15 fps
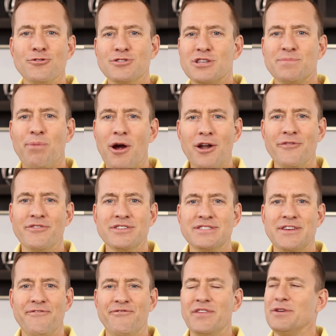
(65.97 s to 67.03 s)
there's this part of
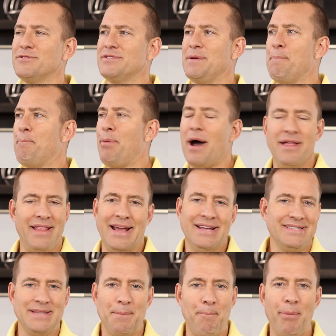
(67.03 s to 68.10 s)
us that feels impo- like
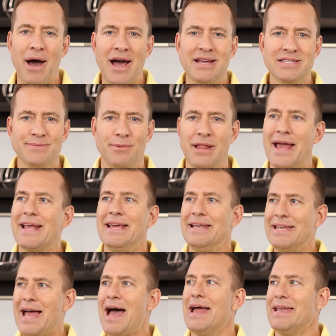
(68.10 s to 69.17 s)
it's impossible i
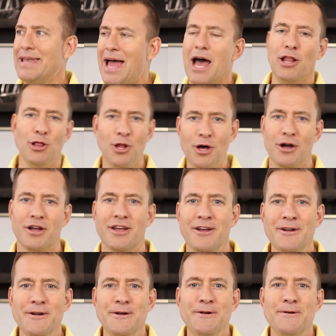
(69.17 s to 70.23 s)
cannot not look
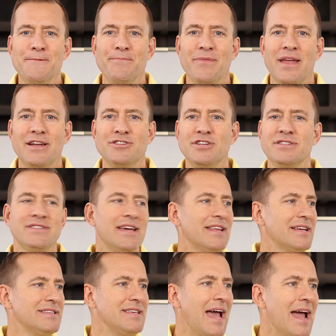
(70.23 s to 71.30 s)
and she said
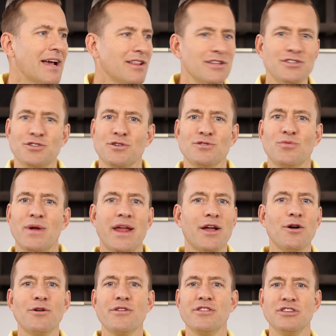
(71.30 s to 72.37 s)
exactly she goes when i
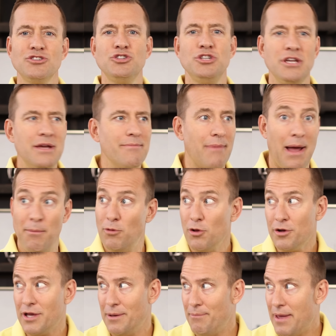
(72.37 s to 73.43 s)
go to the gym i'm
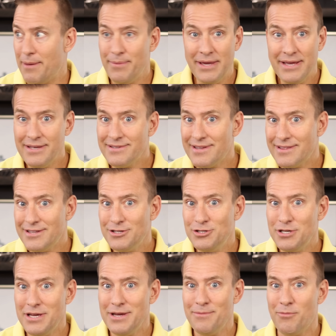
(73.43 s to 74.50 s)
looking maybe he's at the
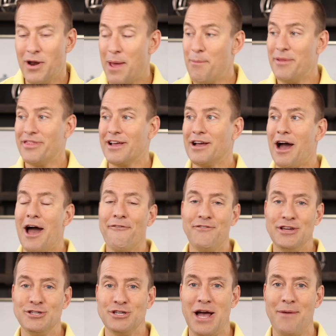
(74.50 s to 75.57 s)
gym when i'm at the
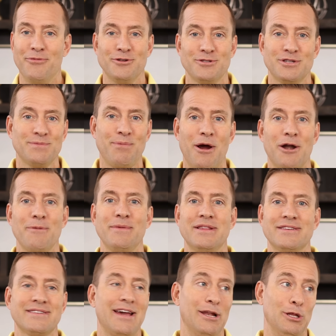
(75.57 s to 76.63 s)
coffee shop there's this part of me
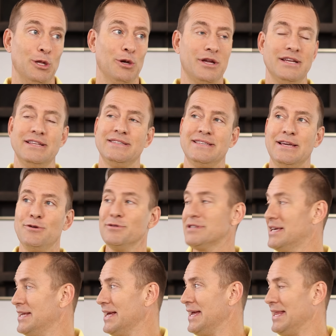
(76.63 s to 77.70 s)
that's kind of looking to see
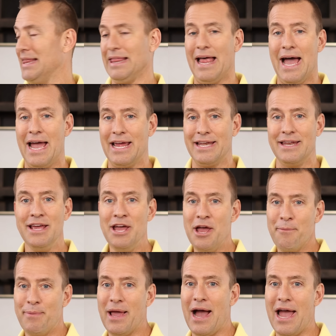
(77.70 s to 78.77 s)
who's going to get in line
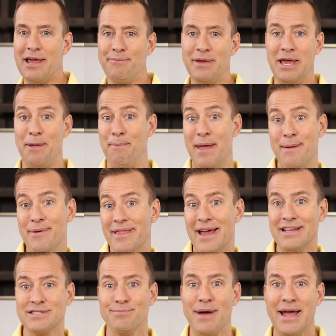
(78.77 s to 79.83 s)
behind me and maybe
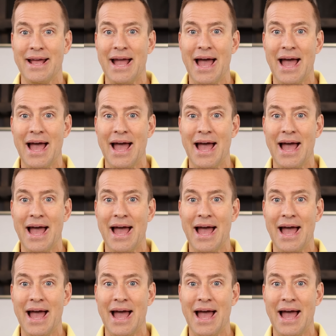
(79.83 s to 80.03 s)
that's my